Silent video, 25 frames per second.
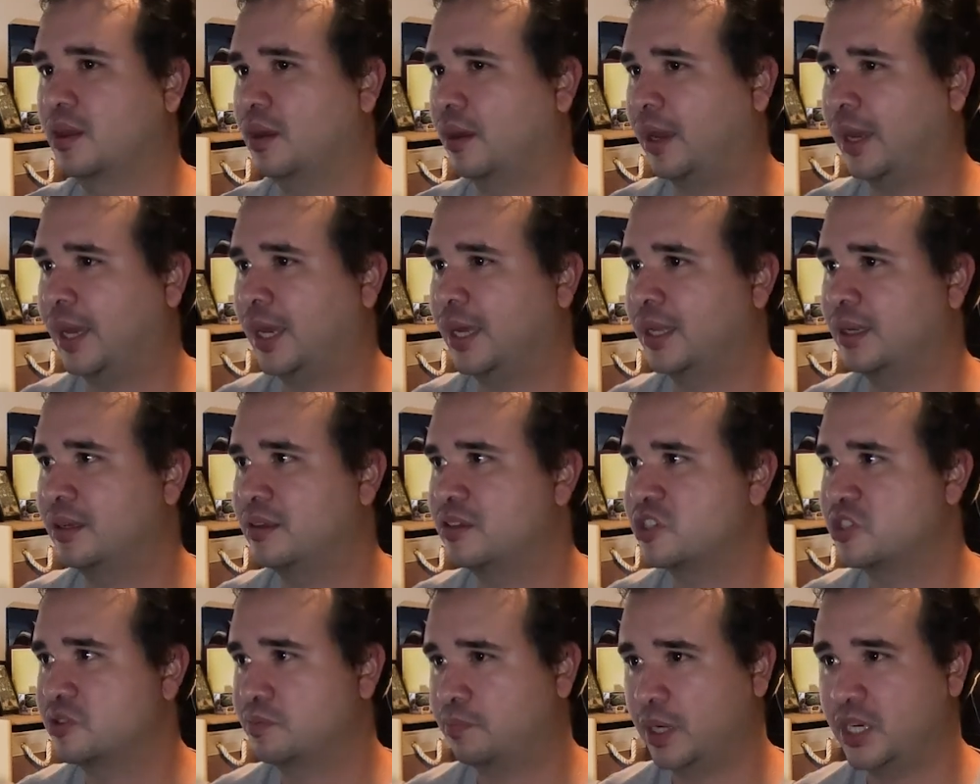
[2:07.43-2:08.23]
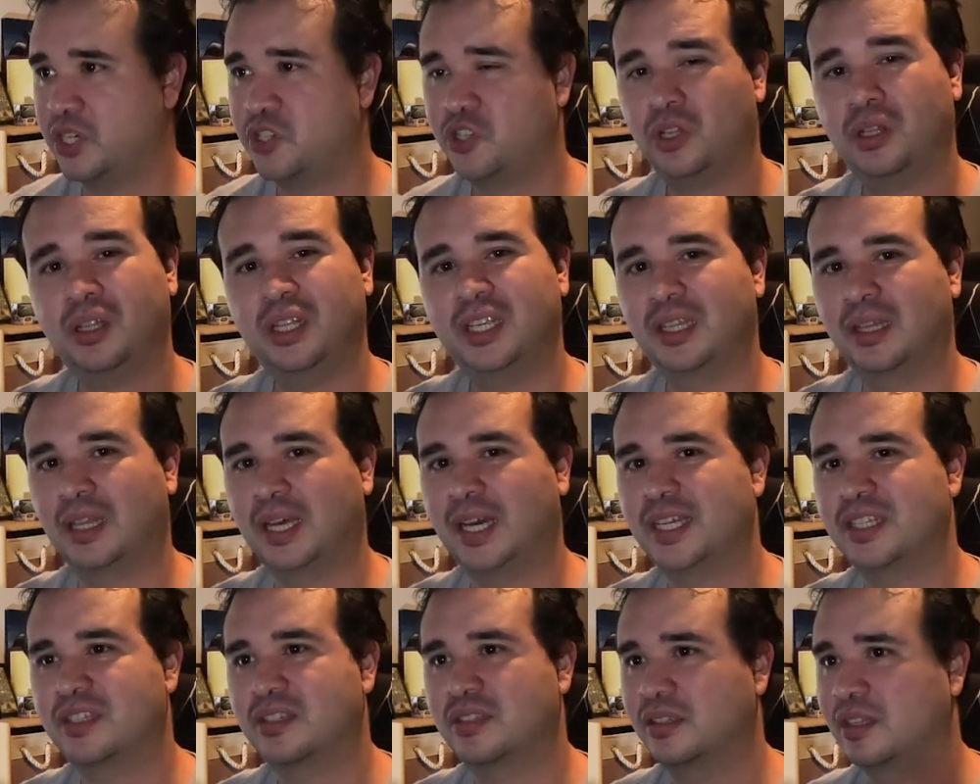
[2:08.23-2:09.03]
and especially
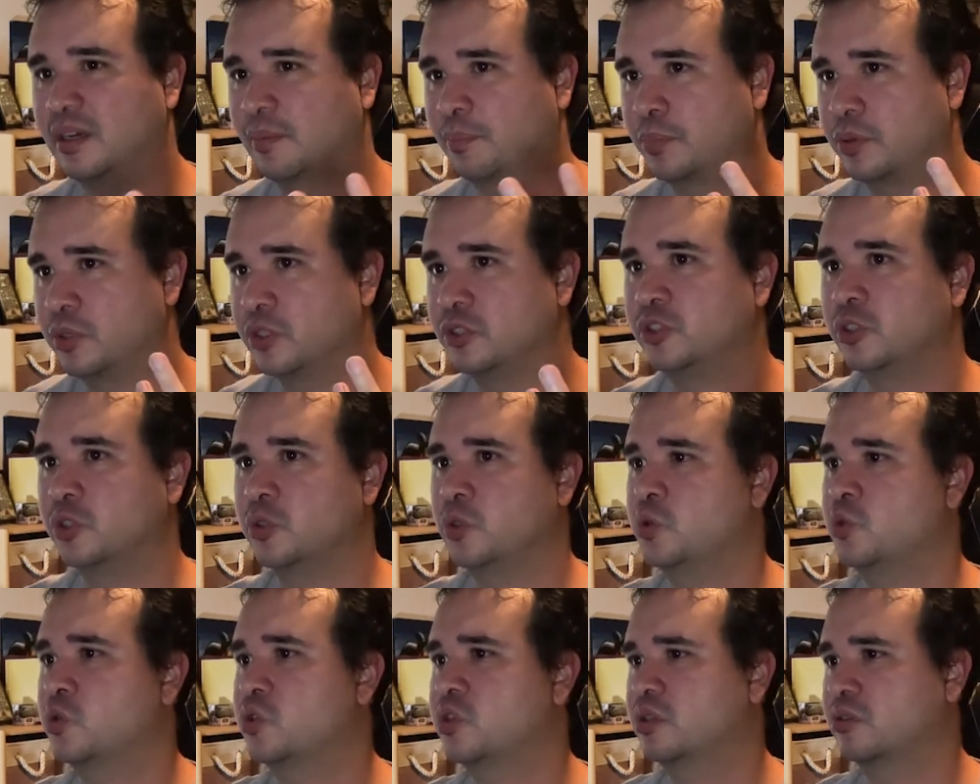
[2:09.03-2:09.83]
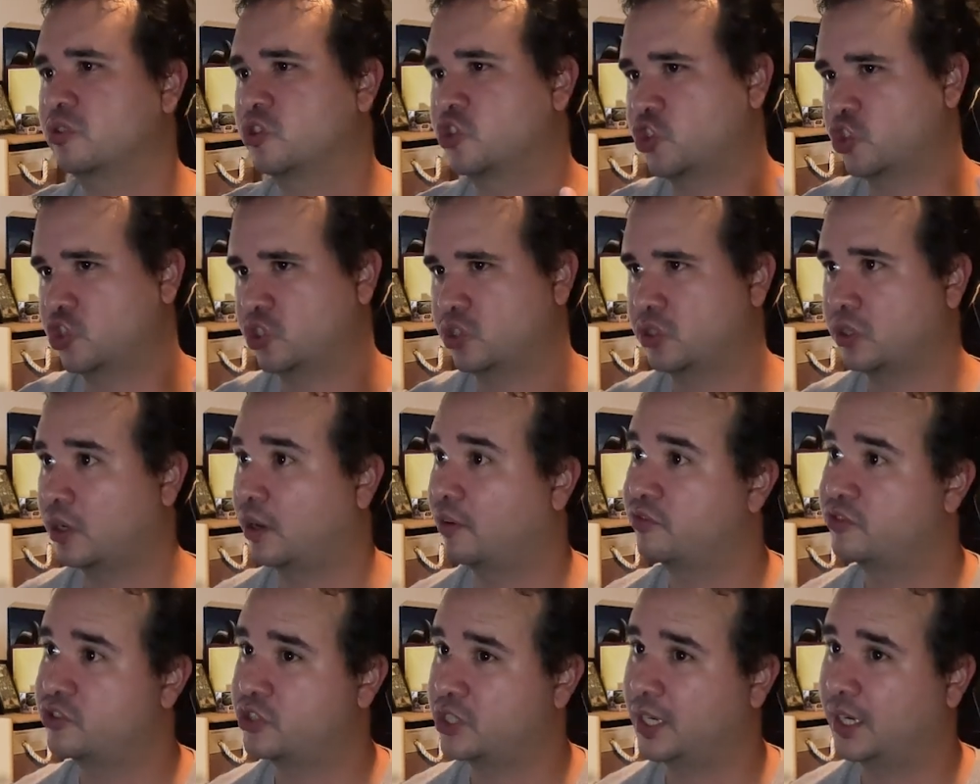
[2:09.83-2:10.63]
lights that produce
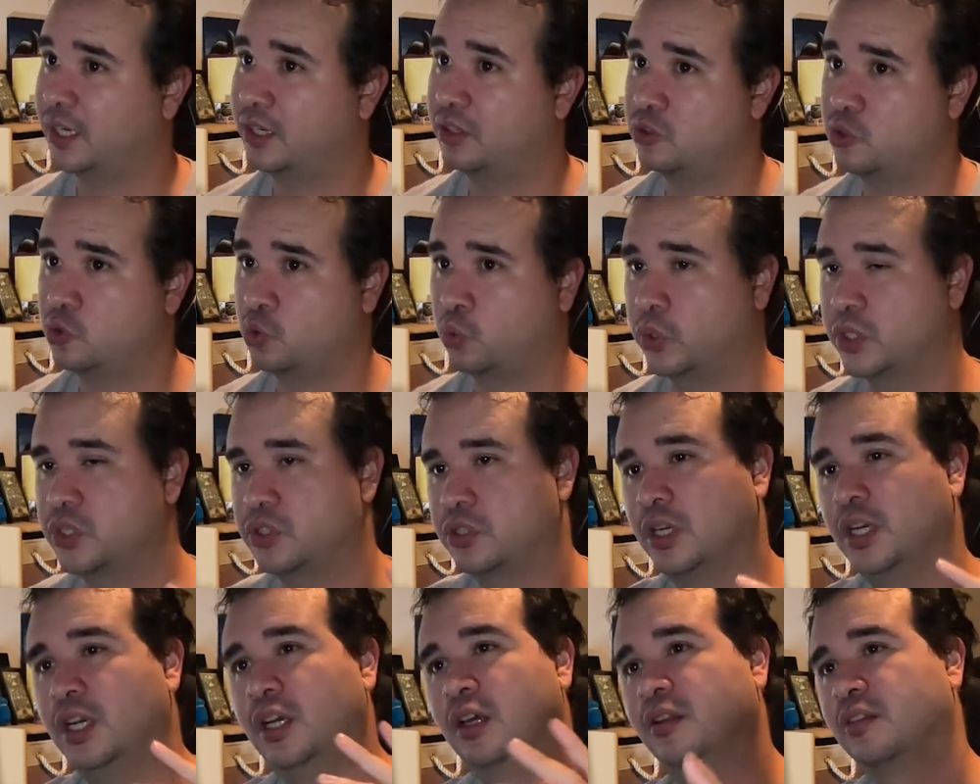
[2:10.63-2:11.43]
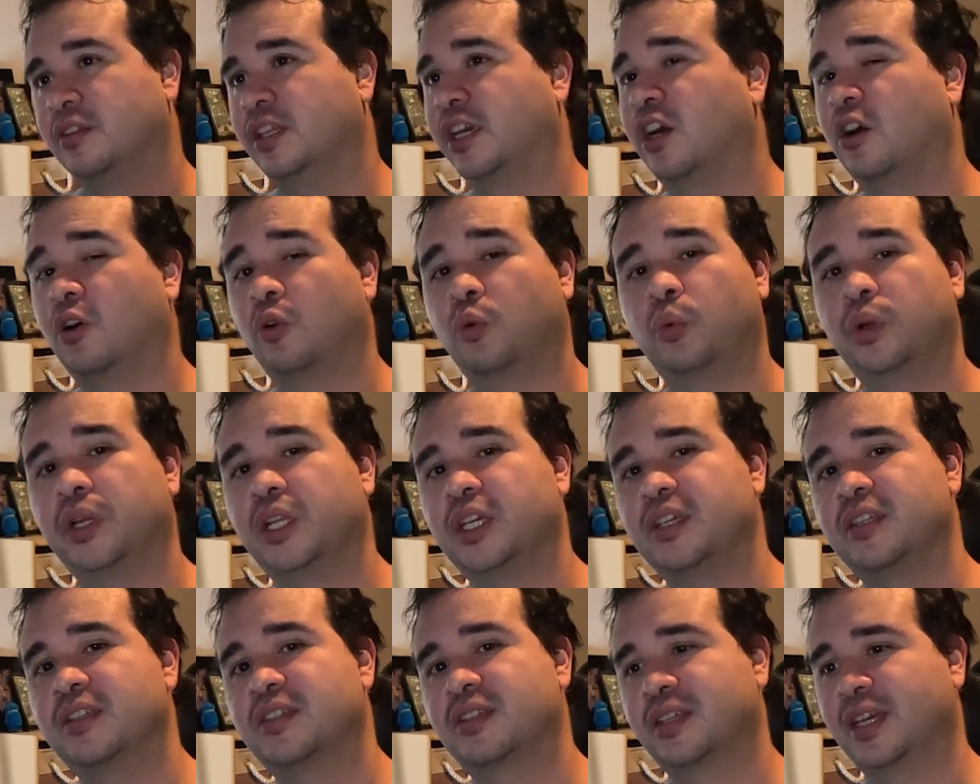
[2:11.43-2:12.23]
soft shadows, which they
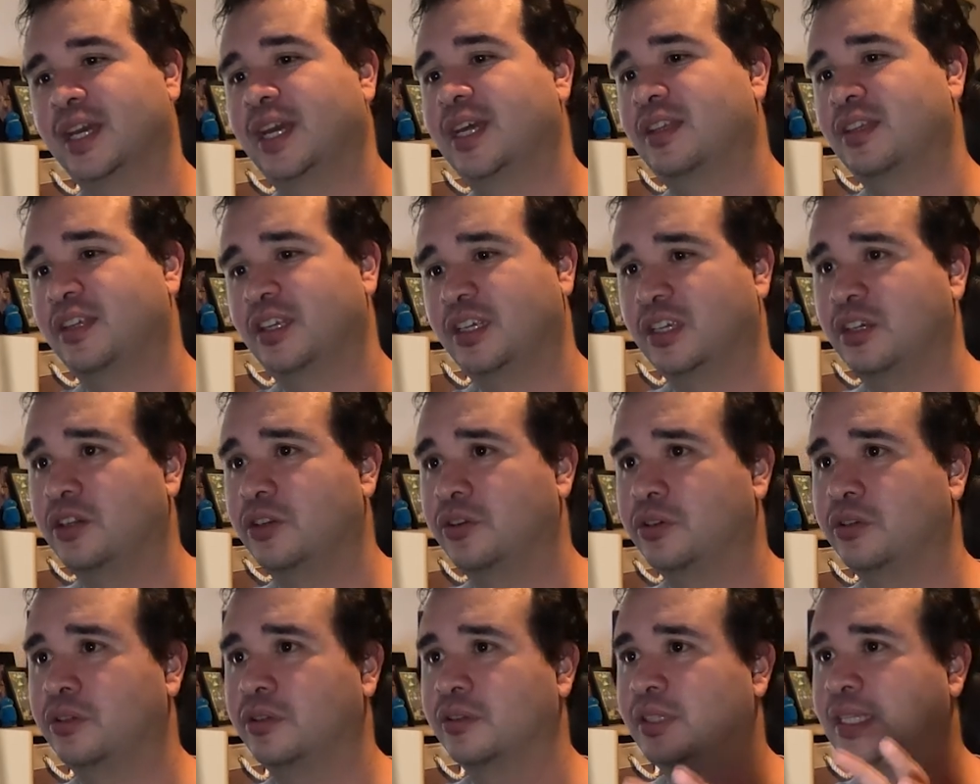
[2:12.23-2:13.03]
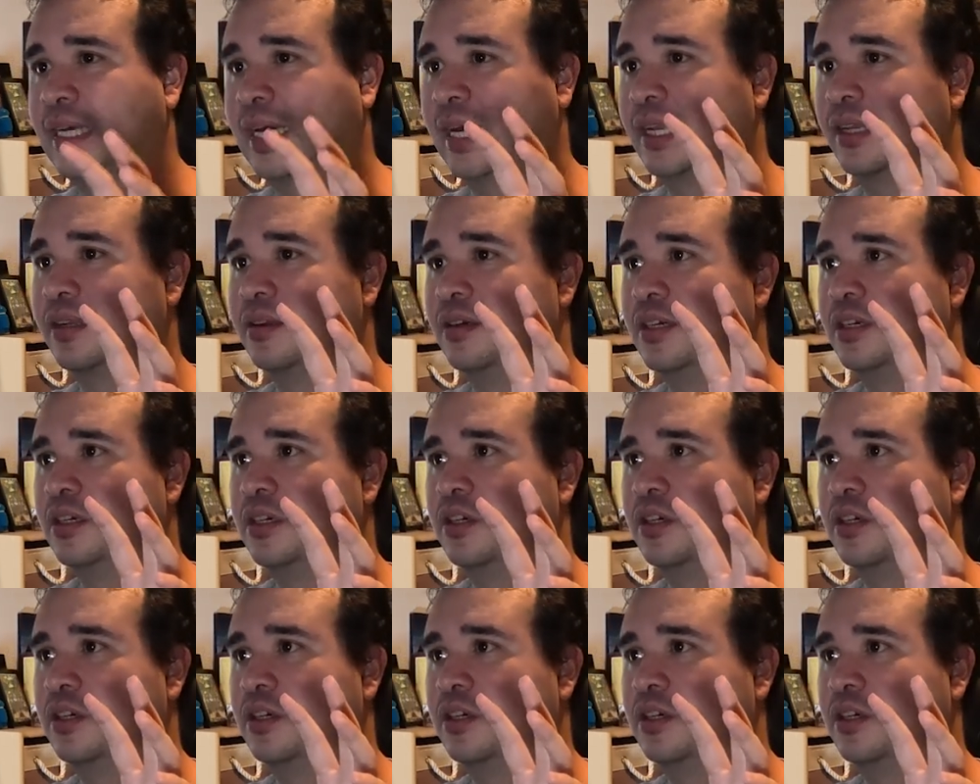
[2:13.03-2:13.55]
already said here that